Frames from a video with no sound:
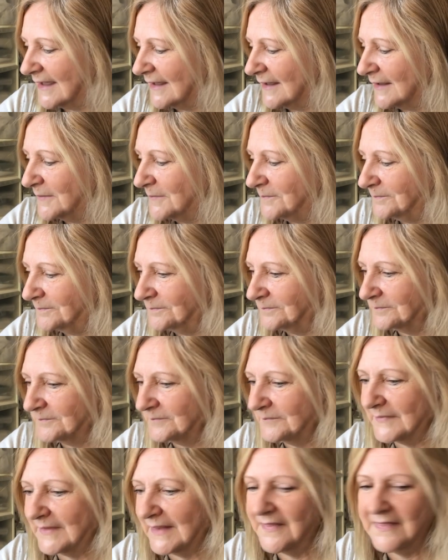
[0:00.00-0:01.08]

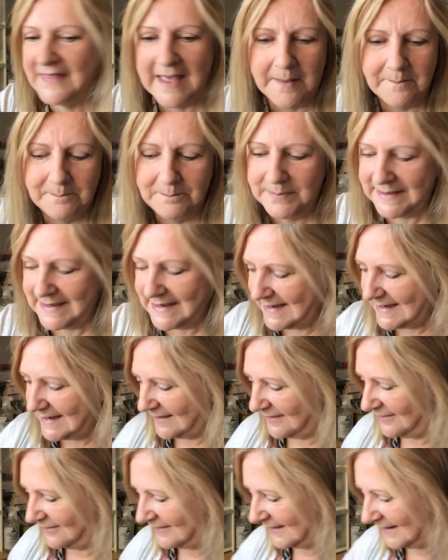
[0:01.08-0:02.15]
that
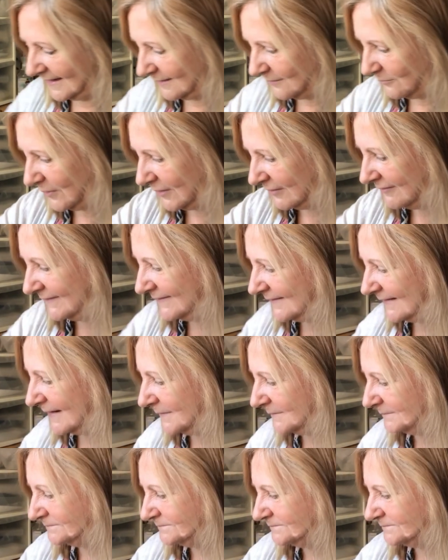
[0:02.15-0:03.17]
bee thing, where is it?